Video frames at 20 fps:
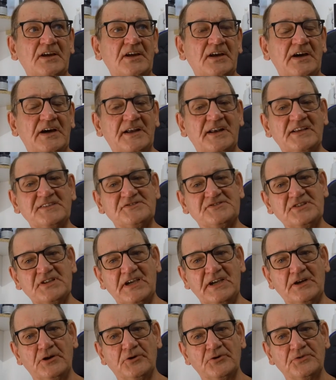and as you
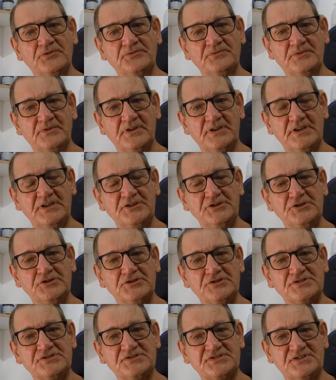get on in
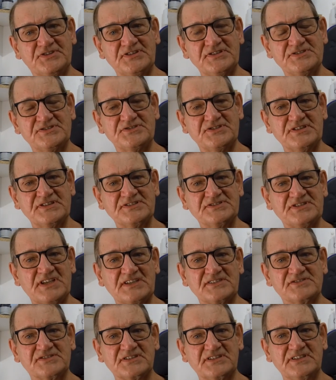years, these things
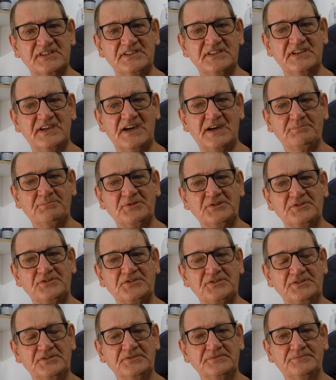actually happen to
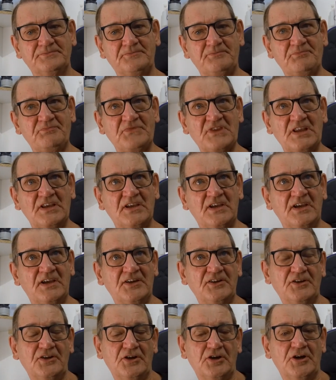you,
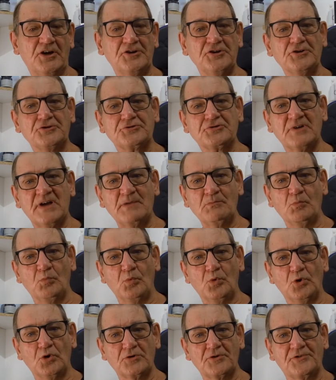and you try and
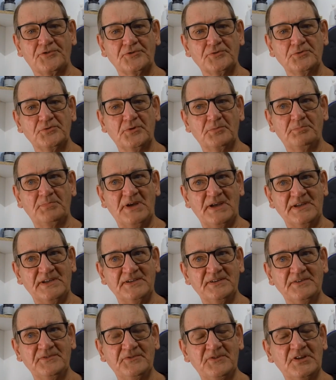walk through the
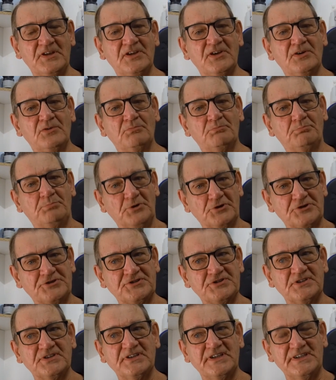pain, but
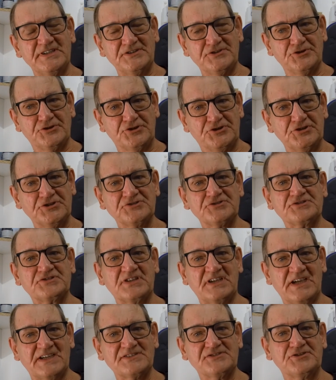it does
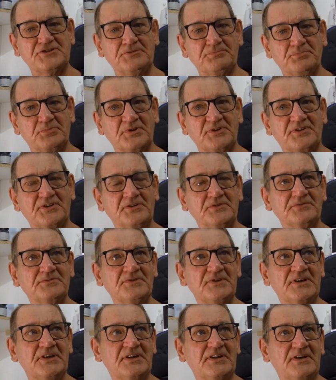catch up with you
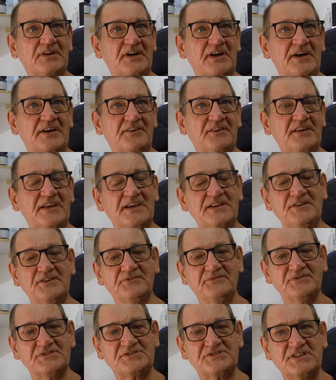at the end
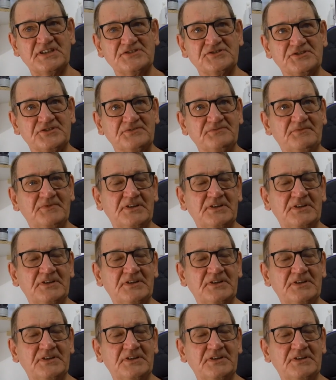of a session.